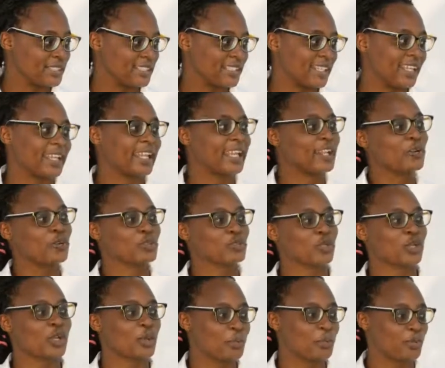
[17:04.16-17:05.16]
dinner, and it
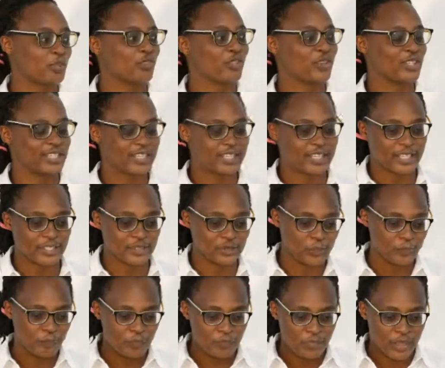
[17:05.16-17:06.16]
was going to be free dinner.
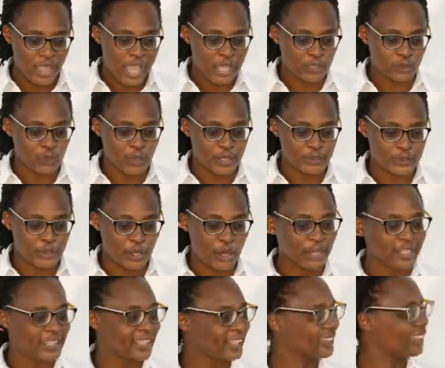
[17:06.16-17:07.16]
So as we were
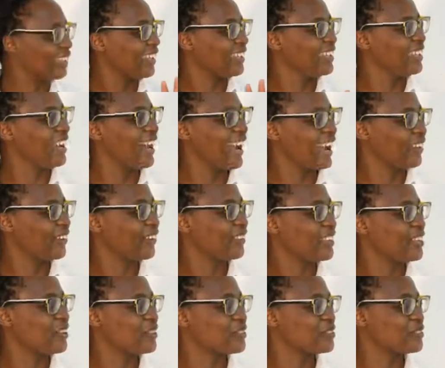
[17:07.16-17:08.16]
talking, then I got
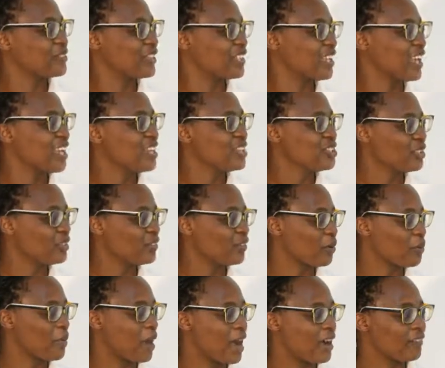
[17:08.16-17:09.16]
the notification
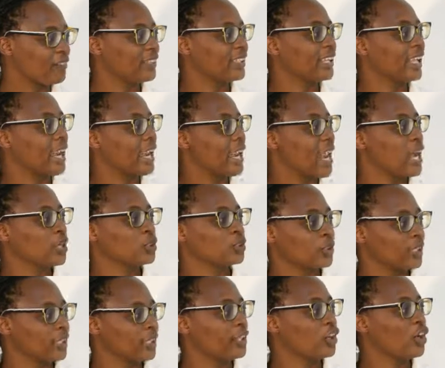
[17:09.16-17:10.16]
from Harvard that I'd
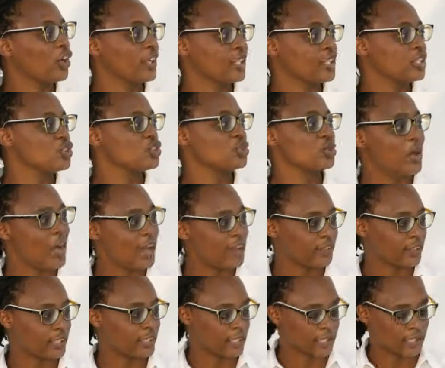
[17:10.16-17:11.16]
actually gotten into
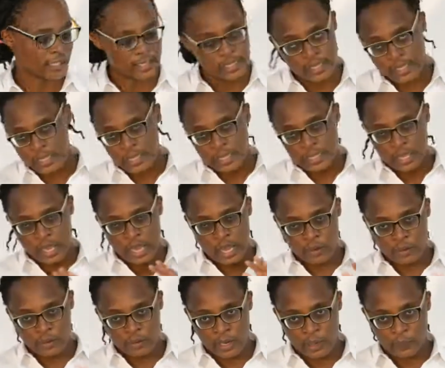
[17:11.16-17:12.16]
Harvard, and then
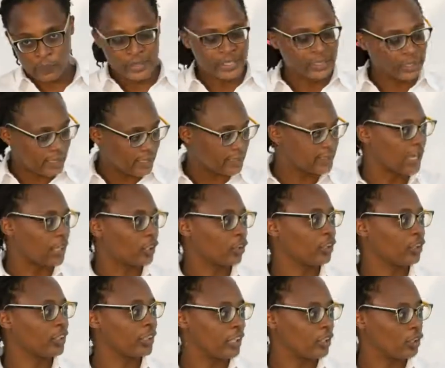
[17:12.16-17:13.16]
a week later I
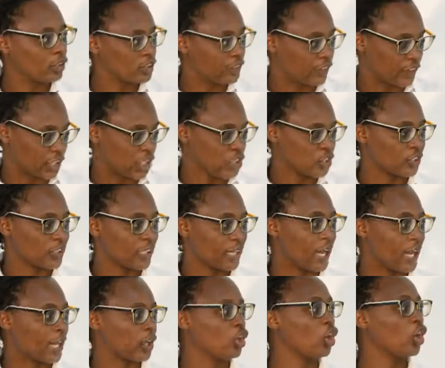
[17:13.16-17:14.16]
got the notification
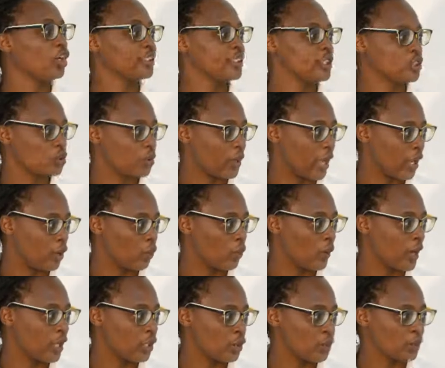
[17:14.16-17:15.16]
that I got into
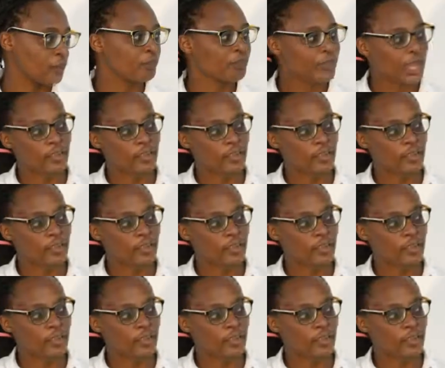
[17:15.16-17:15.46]
NYU.